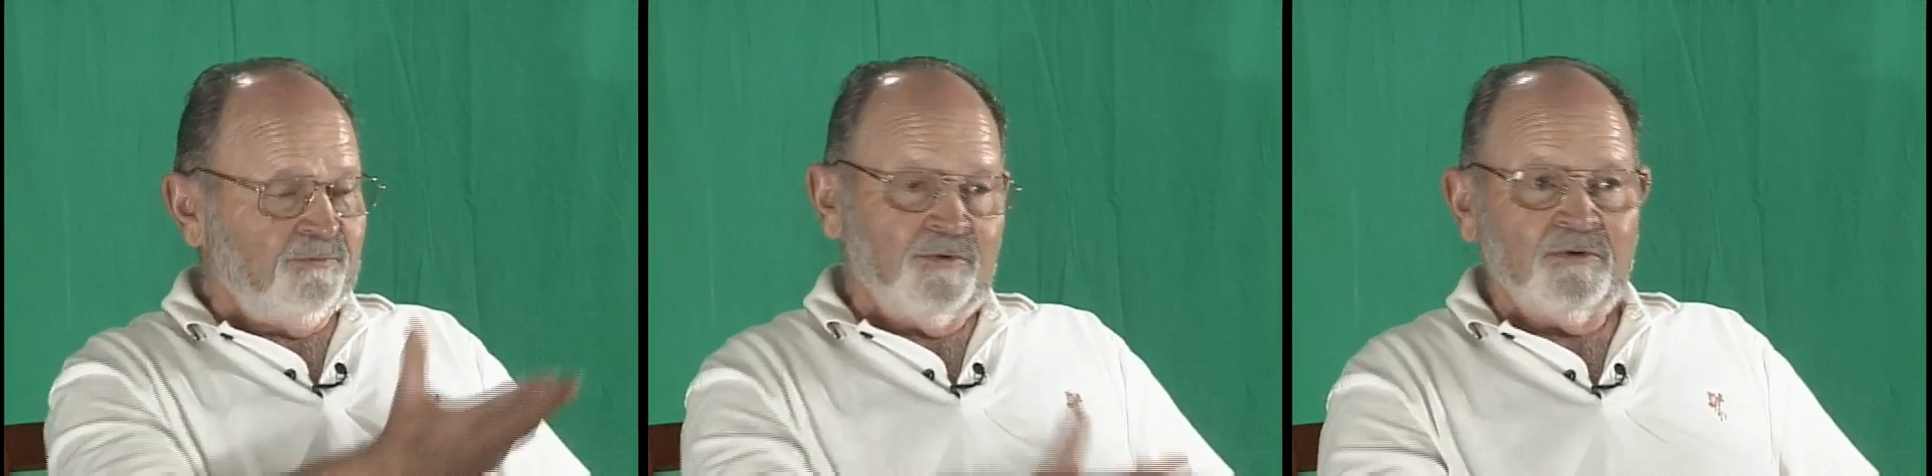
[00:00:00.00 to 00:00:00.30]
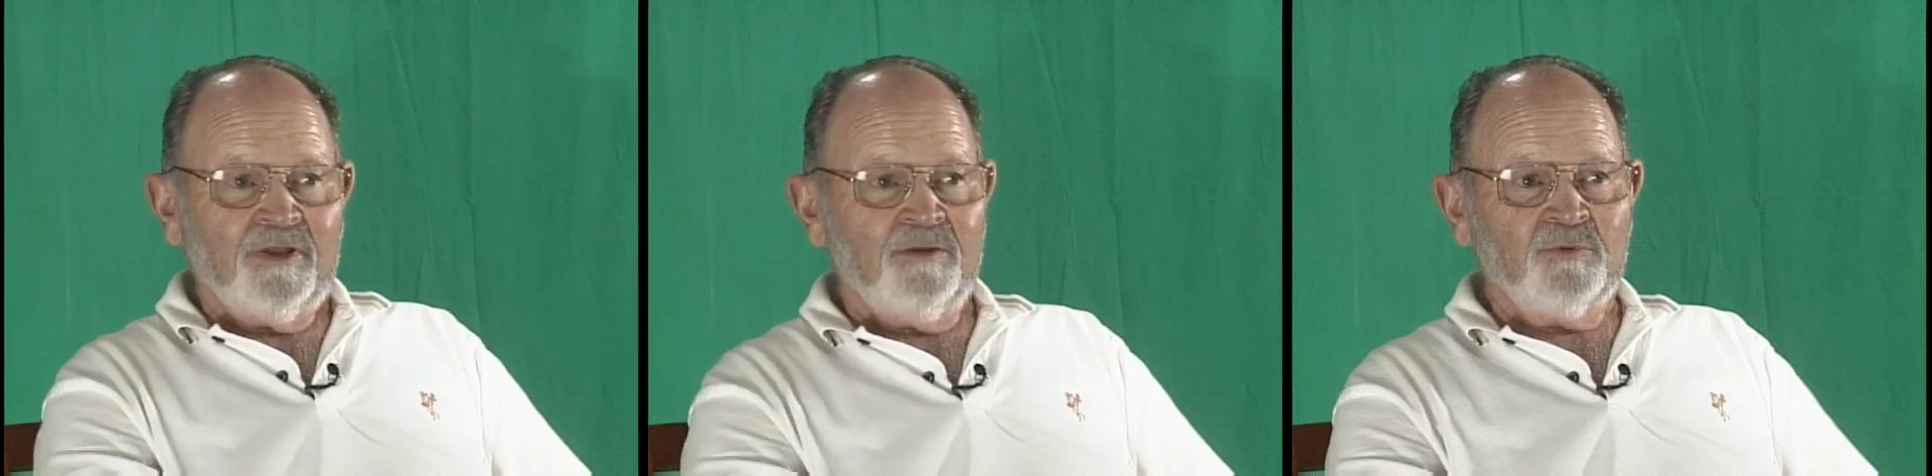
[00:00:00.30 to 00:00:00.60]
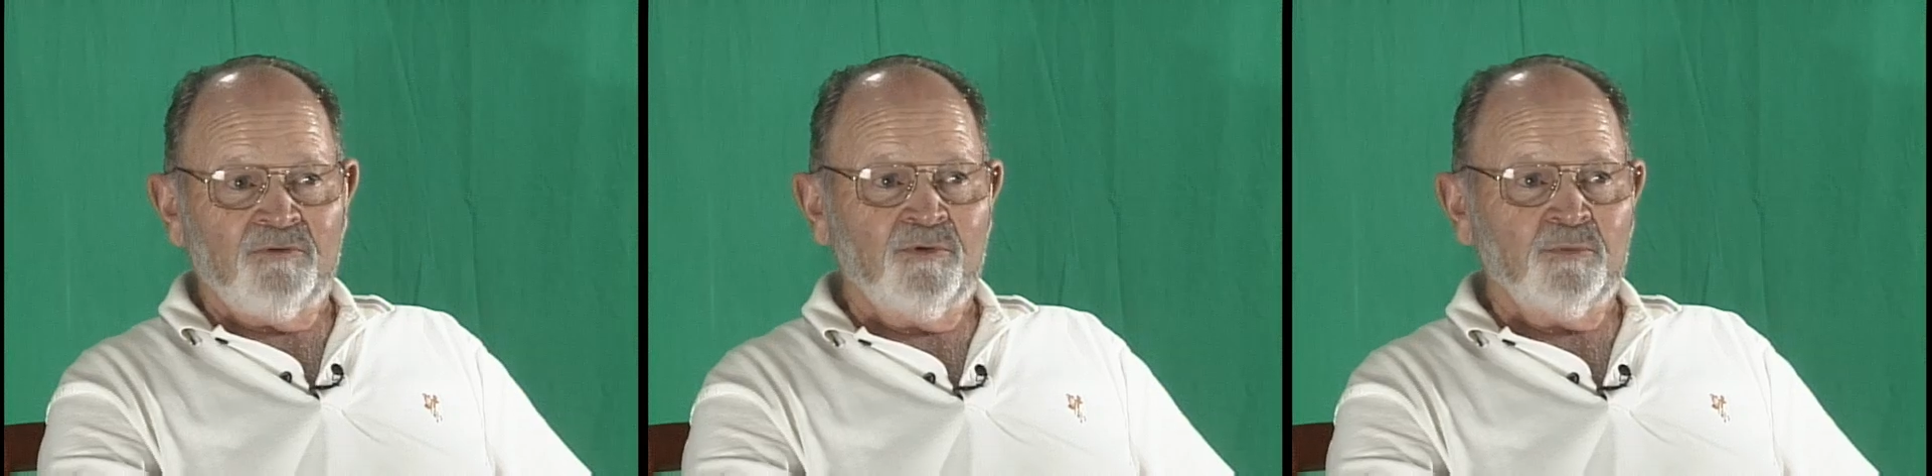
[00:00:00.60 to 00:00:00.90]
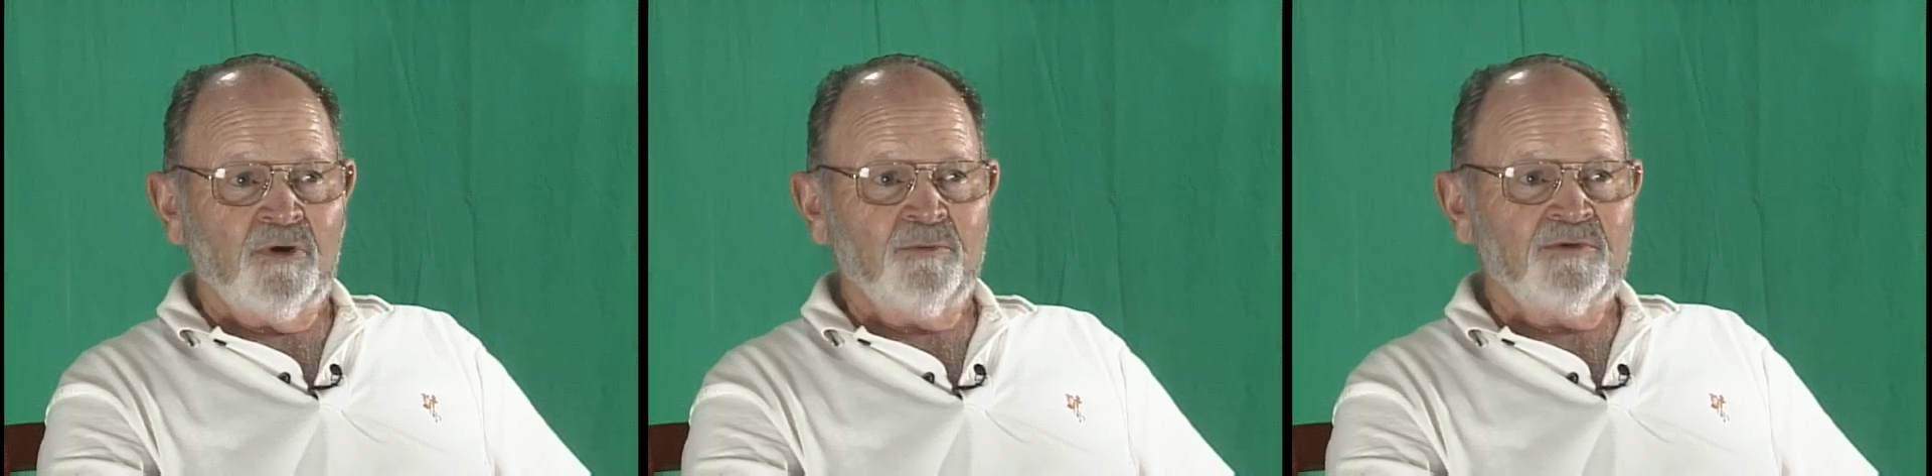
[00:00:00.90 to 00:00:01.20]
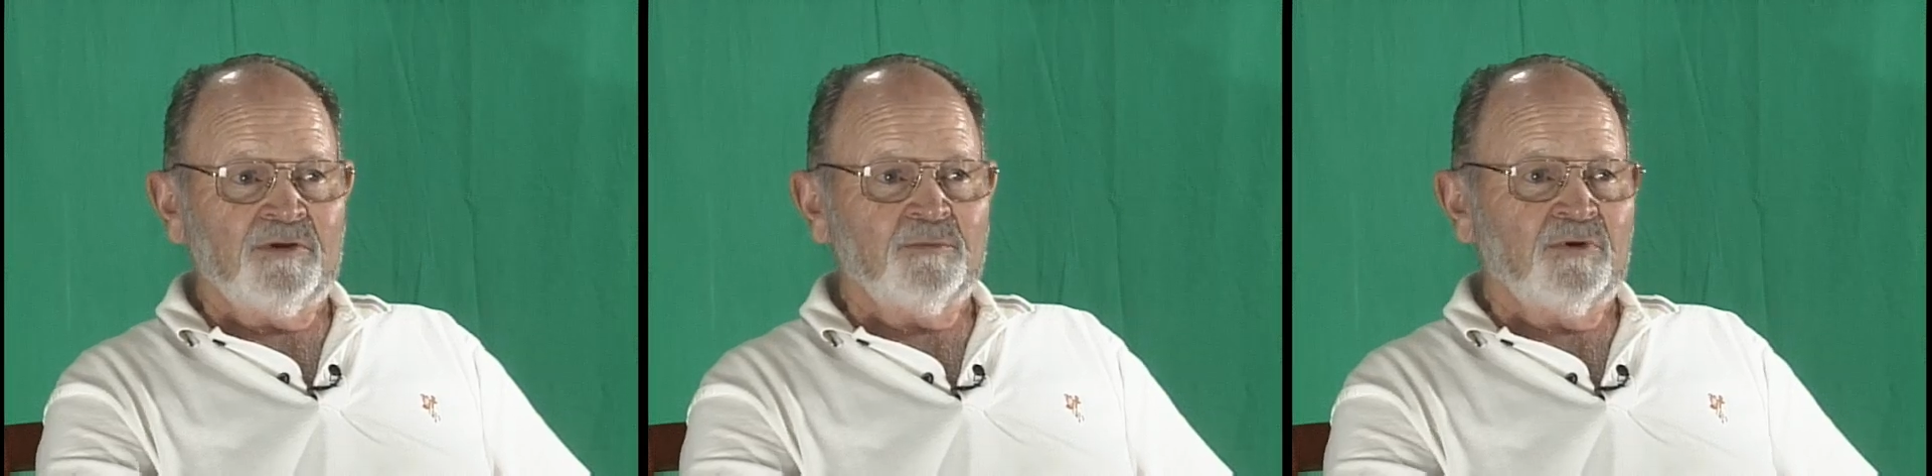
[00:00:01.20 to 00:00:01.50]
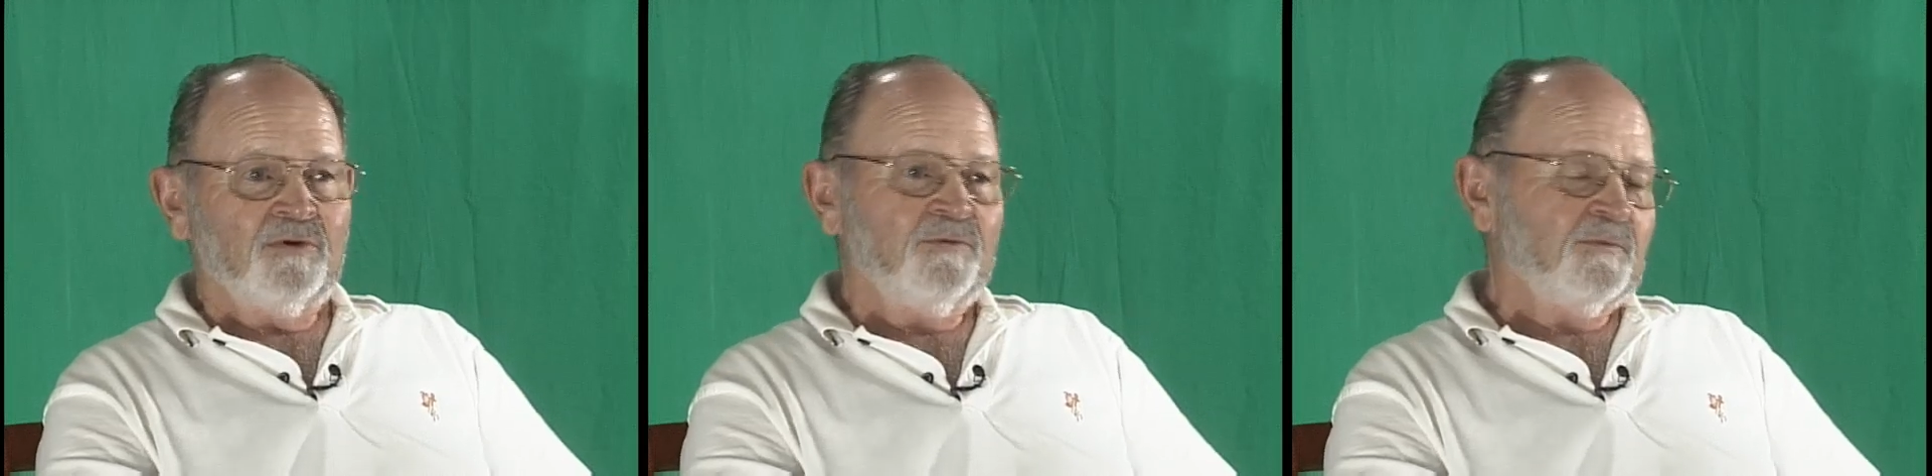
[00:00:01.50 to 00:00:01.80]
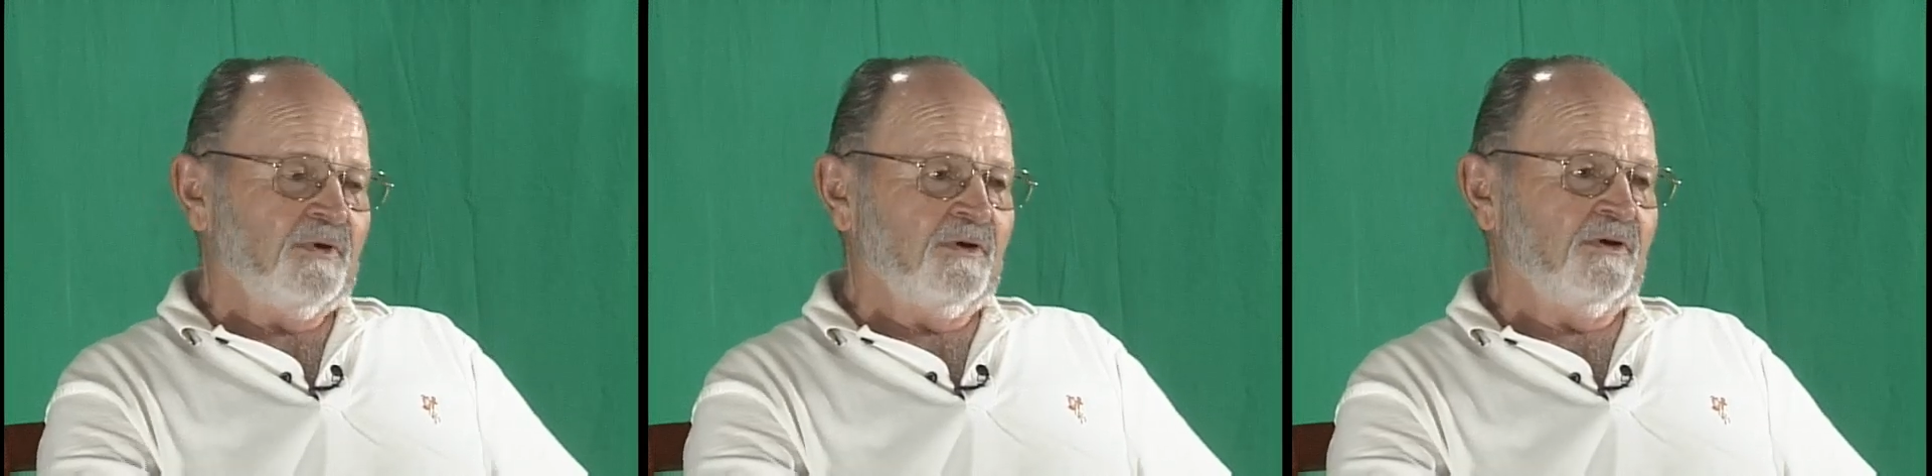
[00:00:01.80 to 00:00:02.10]
you know, I had my football team there,
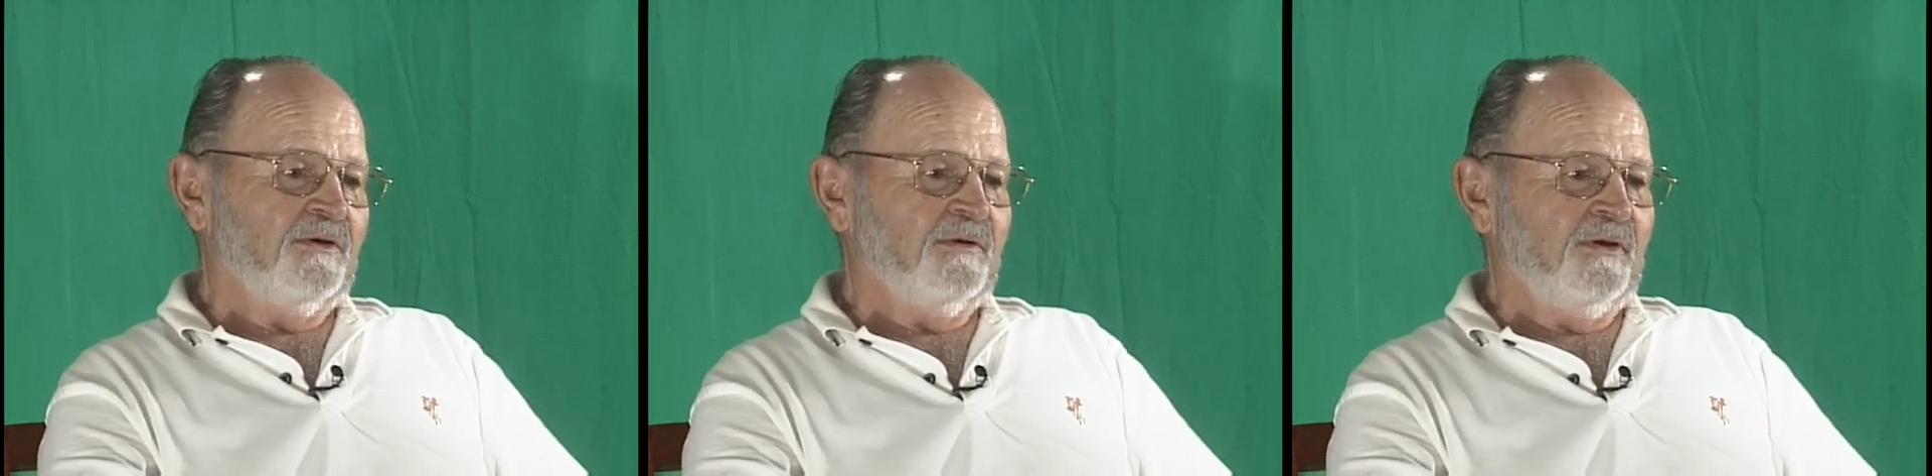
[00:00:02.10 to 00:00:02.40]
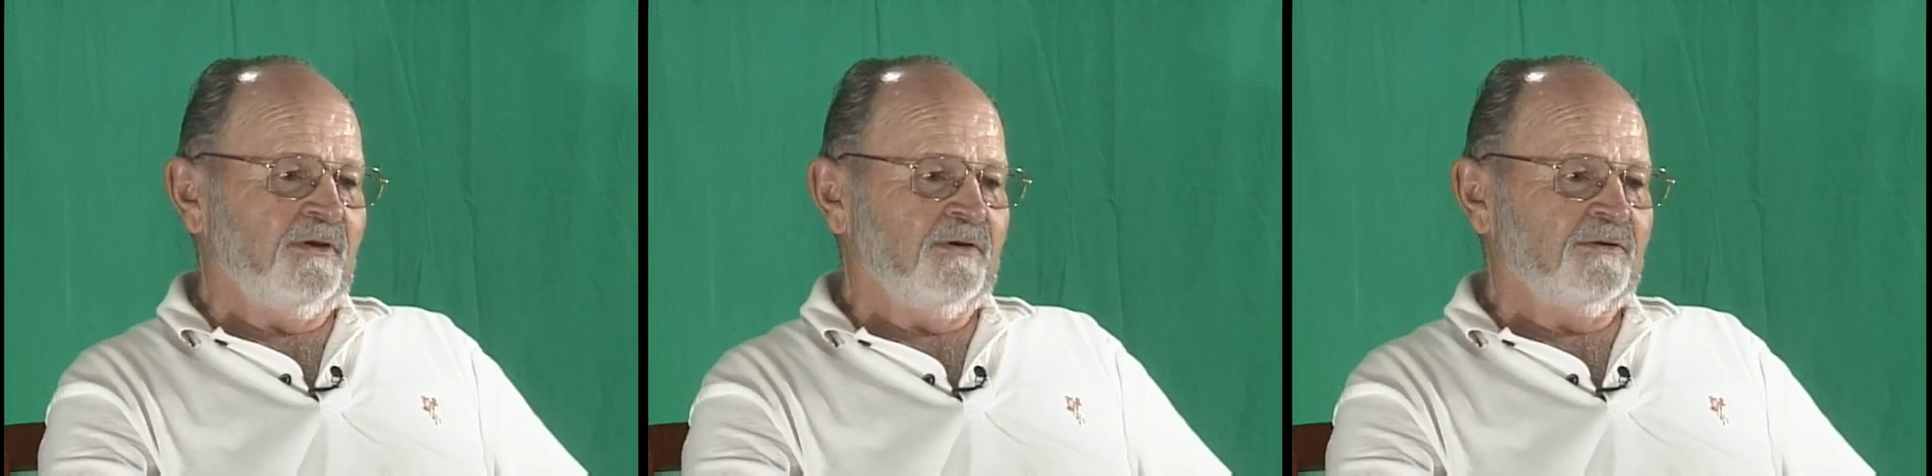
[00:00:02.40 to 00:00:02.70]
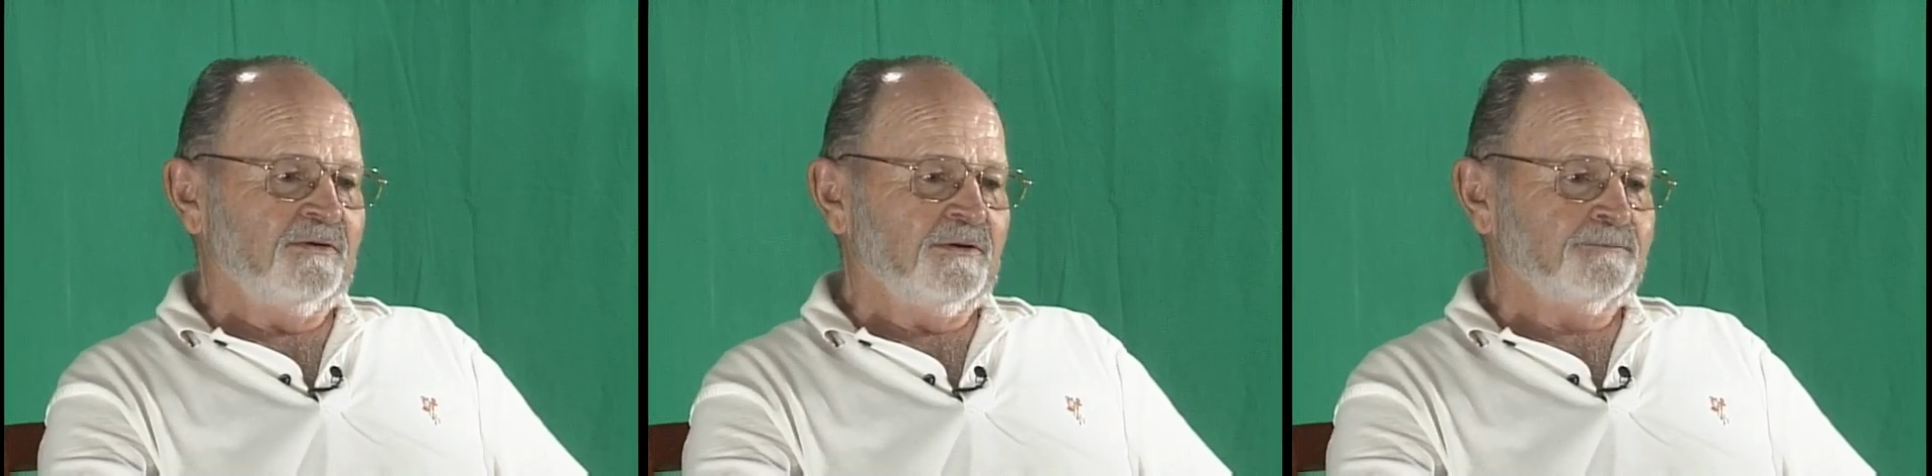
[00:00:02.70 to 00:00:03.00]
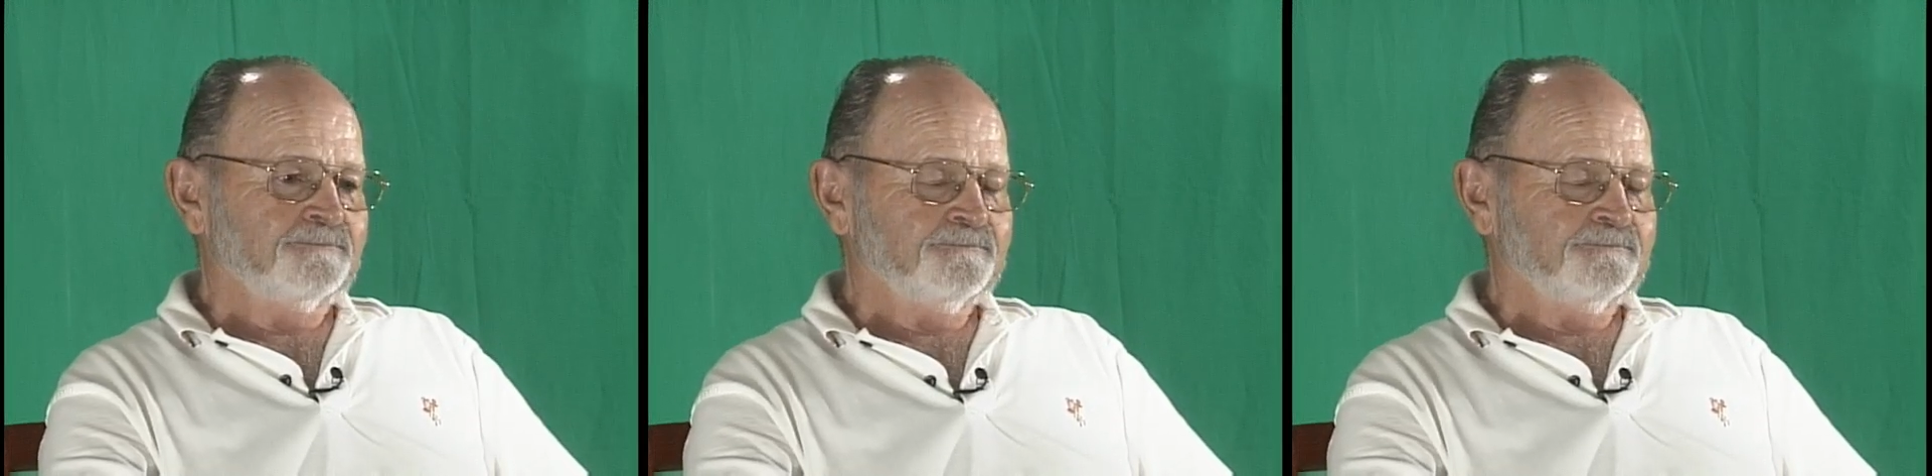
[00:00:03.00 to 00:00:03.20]
uh, and um,